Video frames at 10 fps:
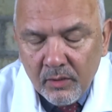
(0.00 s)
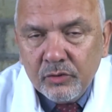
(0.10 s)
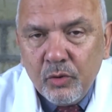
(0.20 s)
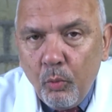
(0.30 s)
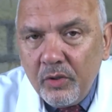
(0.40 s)

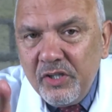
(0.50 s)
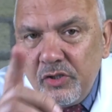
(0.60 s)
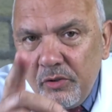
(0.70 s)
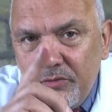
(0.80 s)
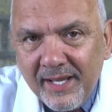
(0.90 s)
So what you
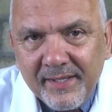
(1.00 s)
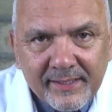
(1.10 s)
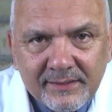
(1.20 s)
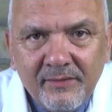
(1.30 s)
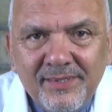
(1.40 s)
do then
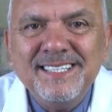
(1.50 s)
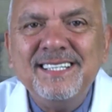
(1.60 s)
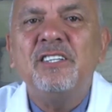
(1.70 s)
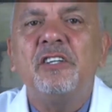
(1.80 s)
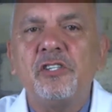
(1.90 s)
is, this
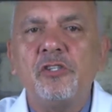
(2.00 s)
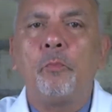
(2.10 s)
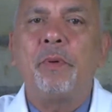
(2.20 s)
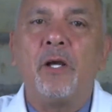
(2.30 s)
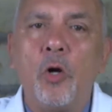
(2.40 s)
is to
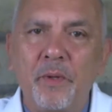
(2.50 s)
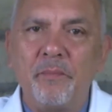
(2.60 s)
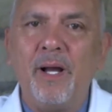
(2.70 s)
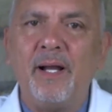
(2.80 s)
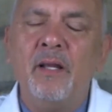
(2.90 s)
stop it coming
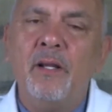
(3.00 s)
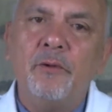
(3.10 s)
back.